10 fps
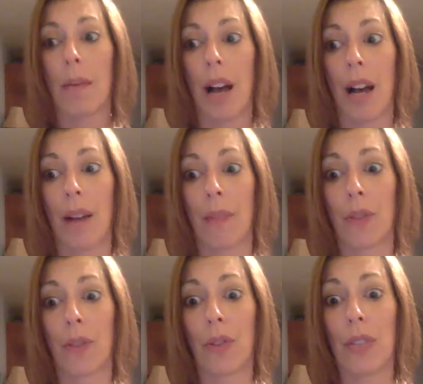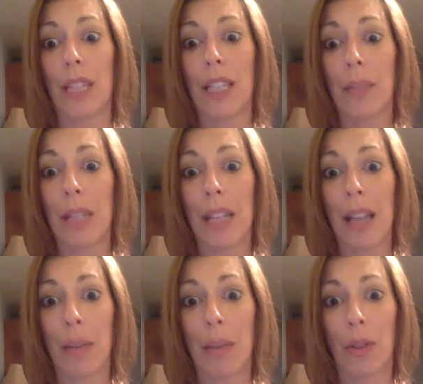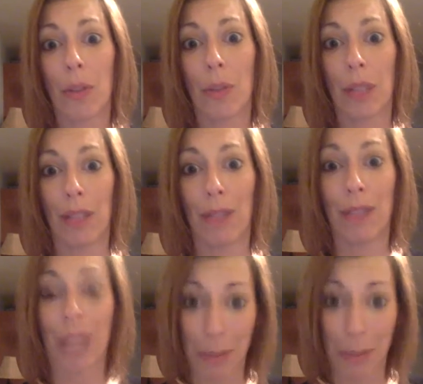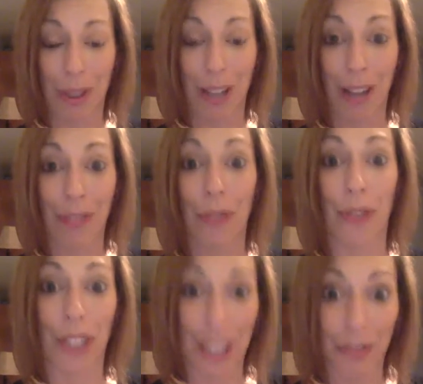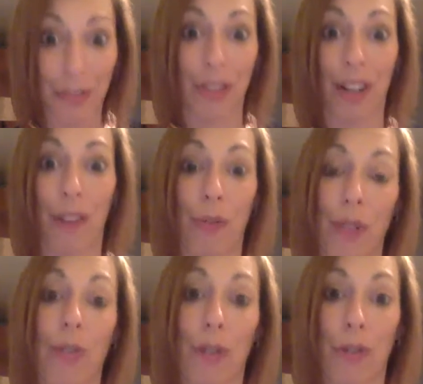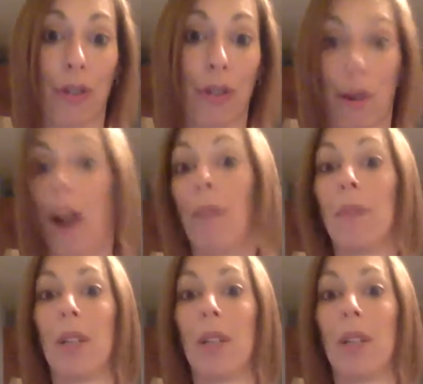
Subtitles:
So you need to be able to be flexible enough to forgive yourself when you do screw up.